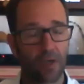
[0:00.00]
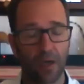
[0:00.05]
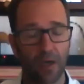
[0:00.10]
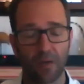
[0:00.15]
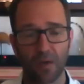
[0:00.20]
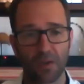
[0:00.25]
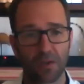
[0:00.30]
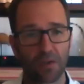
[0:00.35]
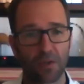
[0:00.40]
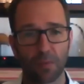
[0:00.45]
no,
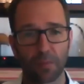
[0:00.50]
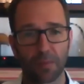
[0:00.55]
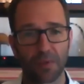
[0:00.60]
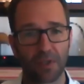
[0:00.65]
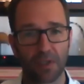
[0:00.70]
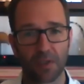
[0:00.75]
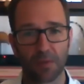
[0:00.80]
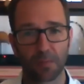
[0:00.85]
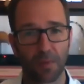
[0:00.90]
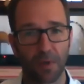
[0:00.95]
this group
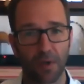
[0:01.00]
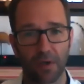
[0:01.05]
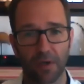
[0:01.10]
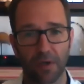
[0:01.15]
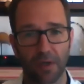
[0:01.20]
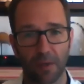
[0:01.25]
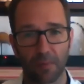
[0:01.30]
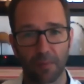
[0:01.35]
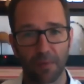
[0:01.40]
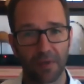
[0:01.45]
is
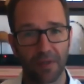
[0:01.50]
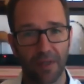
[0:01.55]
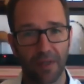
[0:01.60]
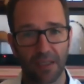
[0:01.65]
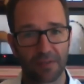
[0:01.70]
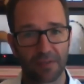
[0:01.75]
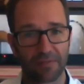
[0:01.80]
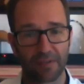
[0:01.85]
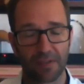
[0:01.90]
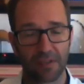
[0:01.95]
exploding. I mean, that
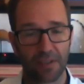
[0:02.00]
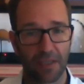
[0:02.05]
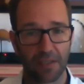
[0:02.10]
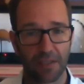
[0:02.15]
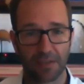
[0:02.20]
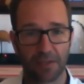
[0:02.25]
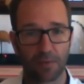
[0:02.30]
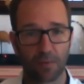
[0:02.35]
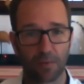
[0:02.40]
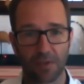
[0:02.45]
is
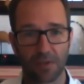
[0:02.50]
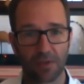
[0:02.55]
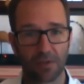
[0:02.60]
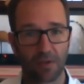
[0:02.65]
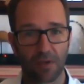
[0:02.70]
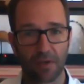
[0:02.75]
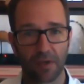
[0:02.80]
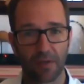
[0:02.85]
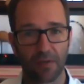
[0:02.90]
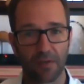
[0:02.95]
fantastic what
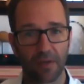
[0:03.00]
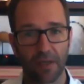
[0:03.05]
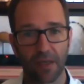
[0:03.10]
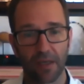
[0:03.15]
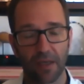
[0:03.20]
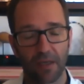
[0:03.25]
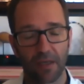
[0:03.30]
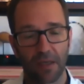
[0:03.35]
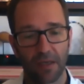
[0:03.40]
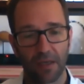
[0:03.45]
started
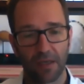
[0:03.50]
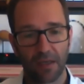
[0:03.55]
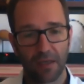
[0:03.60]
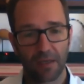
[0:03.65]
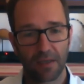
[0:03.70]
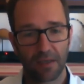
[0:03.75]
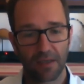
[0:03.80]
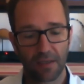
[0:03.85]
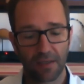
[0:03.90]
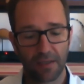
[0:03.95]
there.
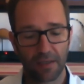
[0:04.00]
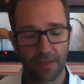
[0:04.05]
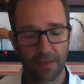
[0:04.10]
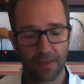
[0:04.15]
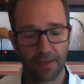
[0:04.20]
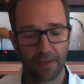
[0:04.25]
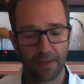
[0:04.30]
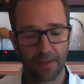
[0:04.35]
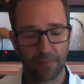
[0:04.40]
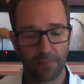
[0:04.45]

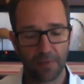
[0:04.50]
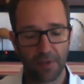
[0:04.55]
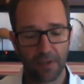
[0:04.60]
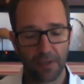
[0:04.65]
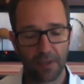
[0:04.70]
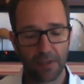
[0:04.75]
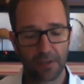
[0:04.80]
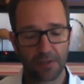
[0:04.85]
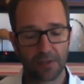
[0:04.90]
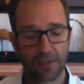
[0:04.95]
Um, yeah.
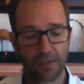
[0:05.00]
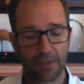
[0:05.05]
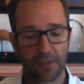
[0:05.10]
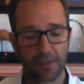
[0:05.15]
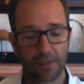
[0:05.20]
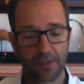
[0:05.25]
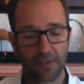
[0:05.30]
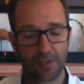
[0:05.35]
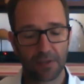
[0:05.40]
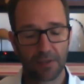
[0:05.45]
It is.
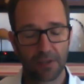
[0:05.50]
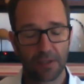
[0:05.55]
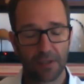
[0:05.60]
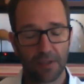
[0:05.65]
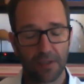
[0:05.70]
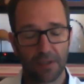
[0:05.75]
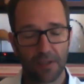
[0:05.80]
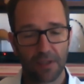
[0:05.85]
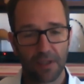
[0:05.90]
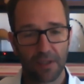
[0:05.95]
It's, it's
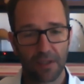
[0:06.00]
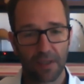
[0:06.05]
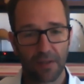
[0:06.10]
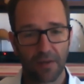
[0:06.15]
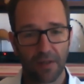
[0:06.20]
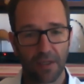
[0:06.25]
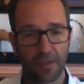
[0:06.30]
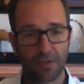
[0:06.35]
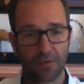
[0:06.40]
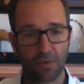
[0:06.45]

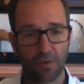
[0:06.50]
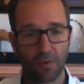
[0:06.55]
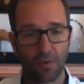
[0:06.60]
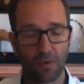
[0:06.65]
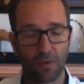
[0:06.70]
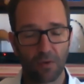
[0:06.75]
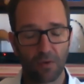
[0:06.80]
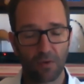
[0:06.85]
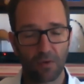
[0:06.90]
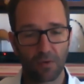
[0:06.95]
and that's
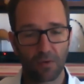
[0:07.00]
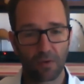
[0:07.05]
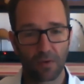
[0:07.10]
all. But they're